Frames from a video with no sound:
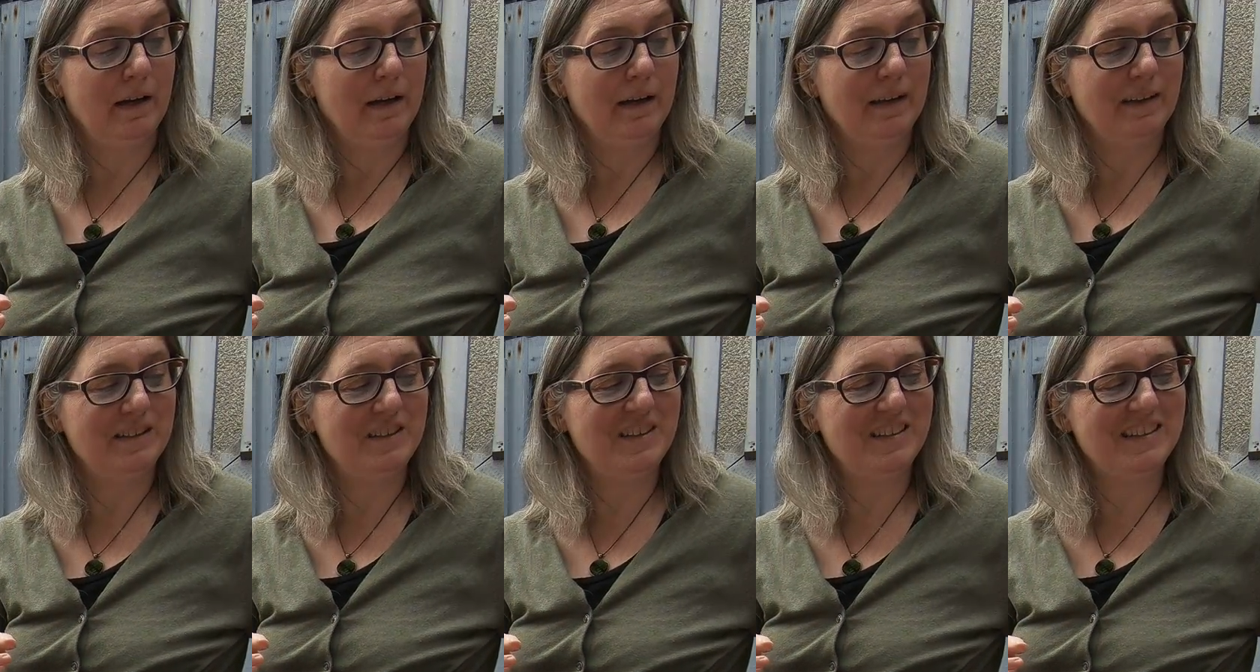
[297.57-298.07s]

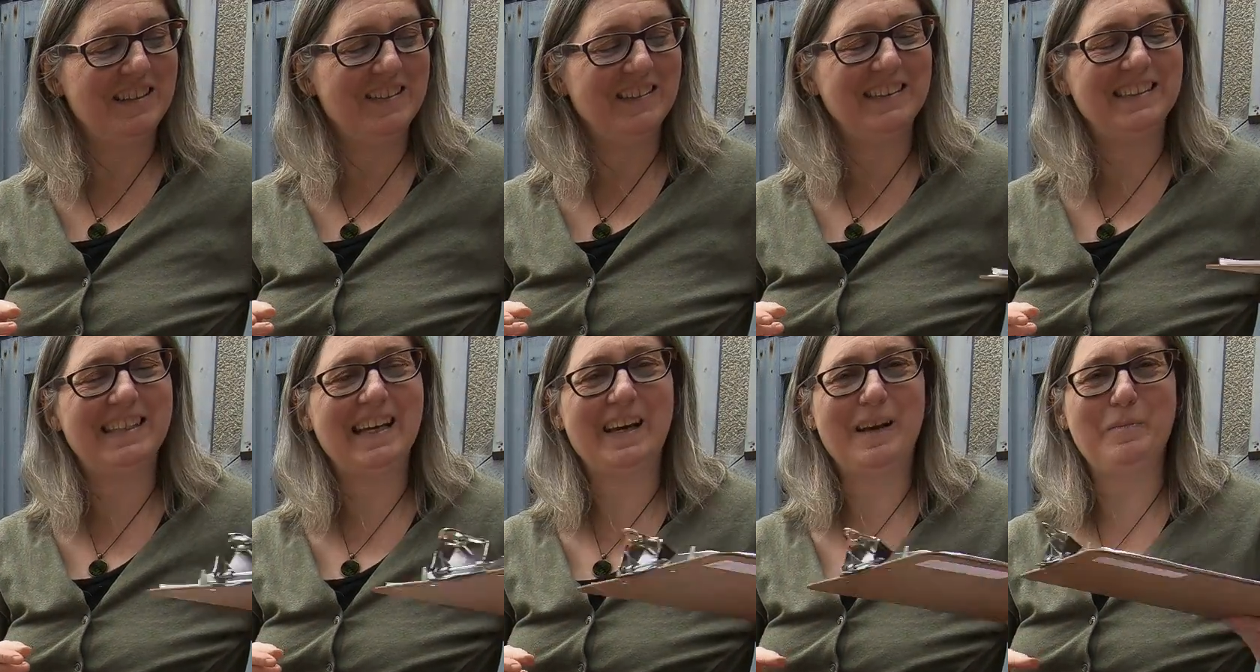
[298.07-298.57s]
because you can do a
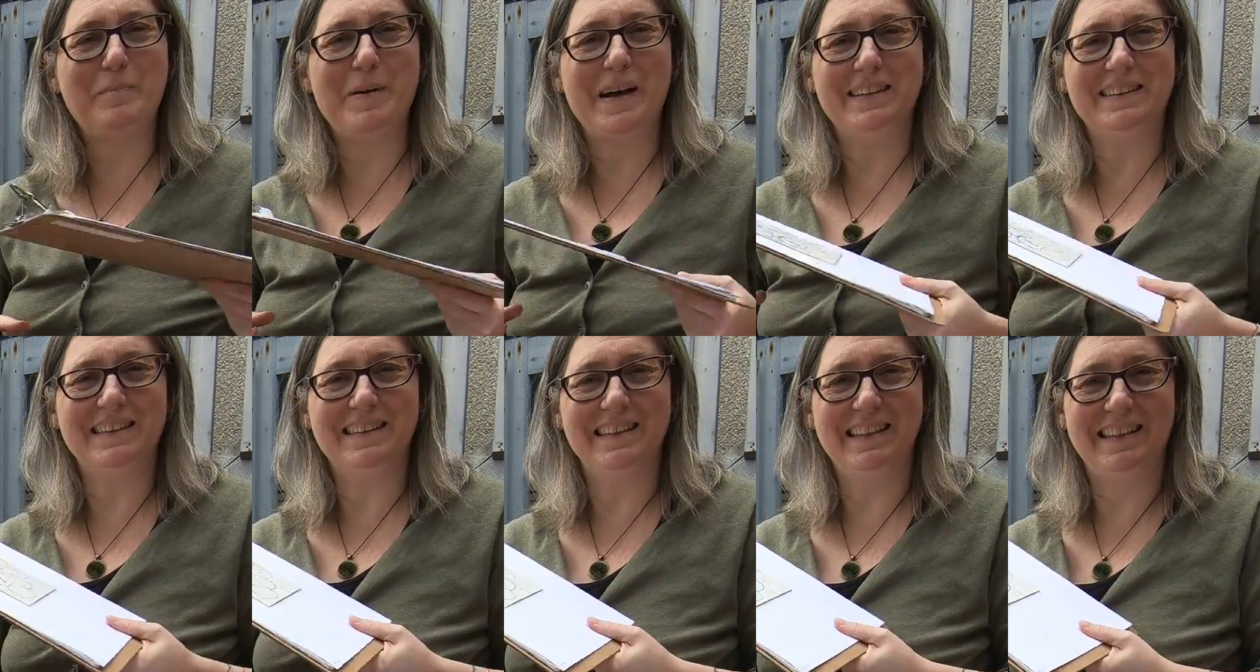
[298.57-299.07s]
second
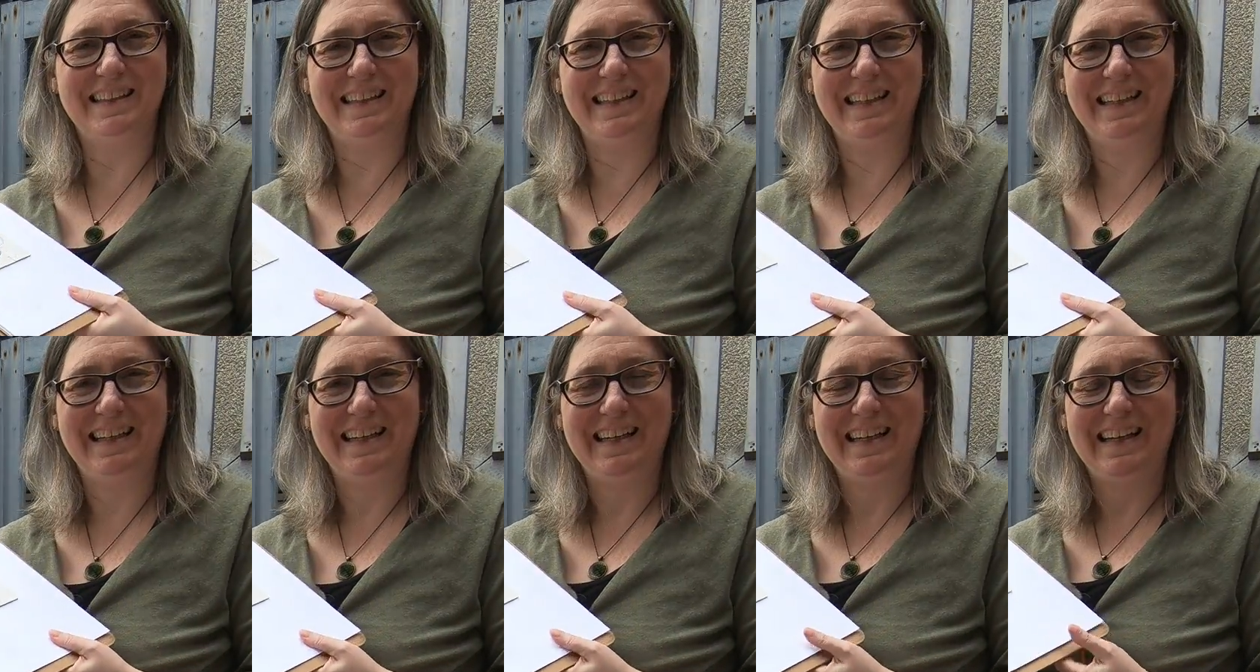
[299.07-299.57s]
puzzle
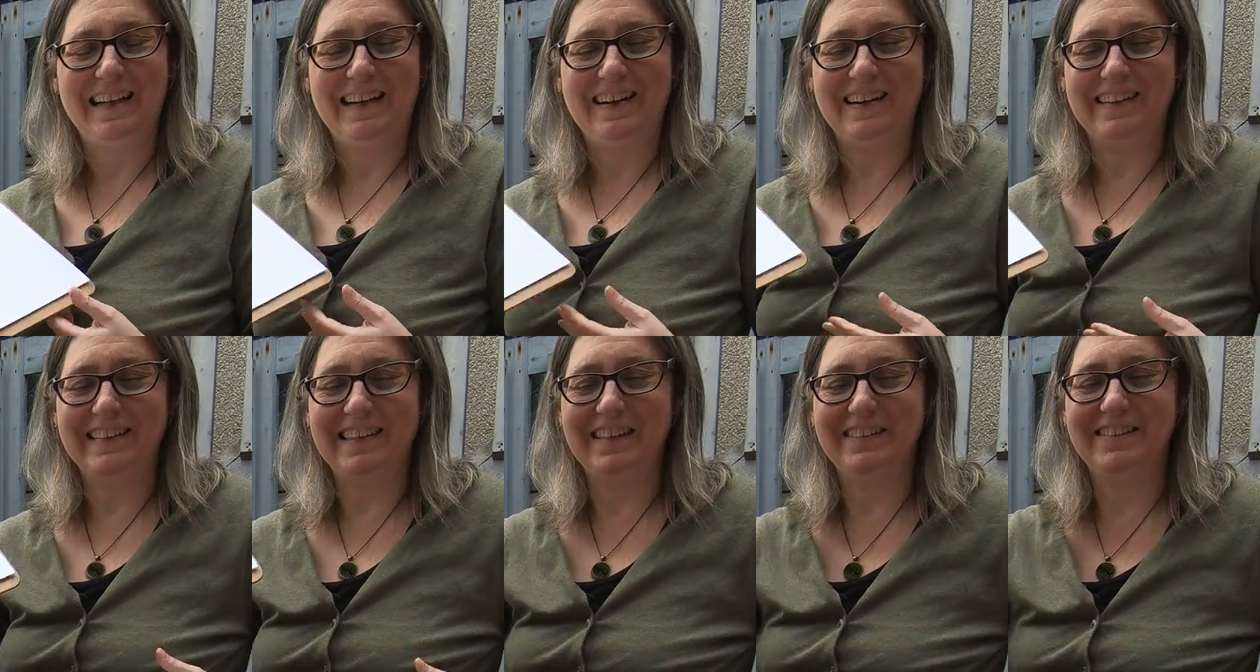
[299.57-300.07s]

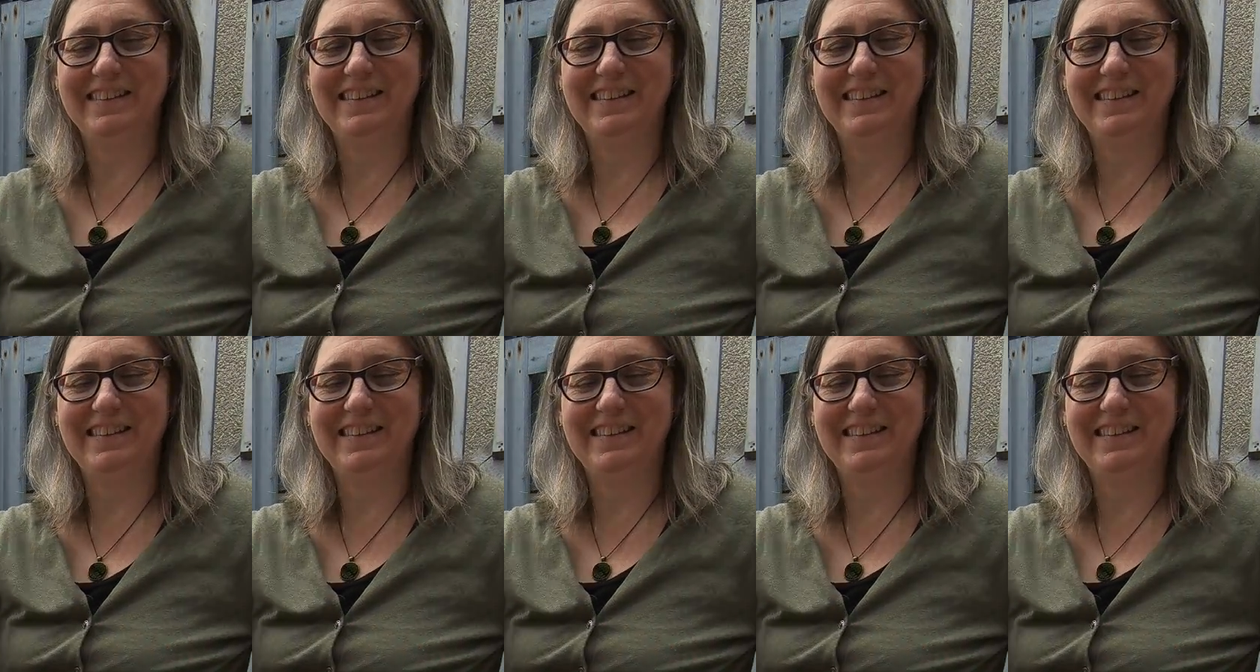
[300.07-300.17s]
on the other